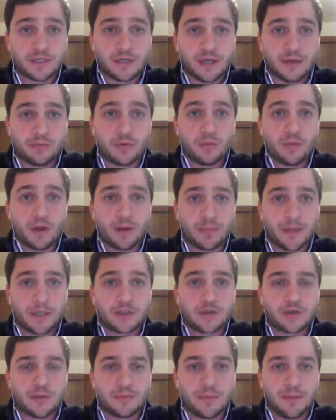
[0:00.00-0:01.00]
and we want to make
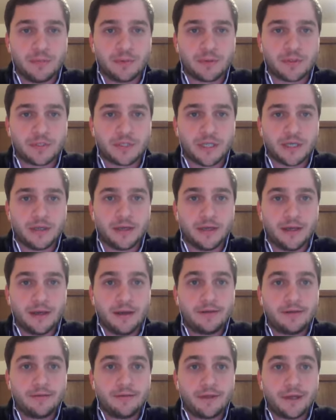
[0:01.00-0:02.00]
sure that people see
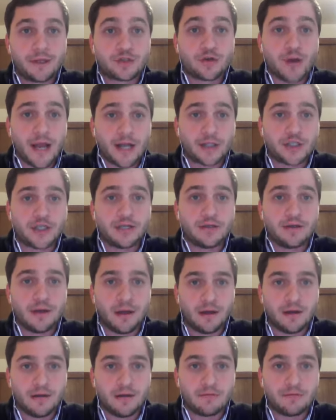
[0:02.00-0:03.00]
the attraction
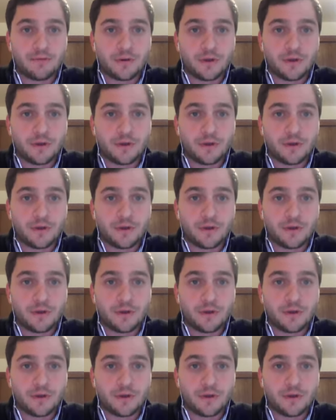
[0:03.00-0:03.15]
of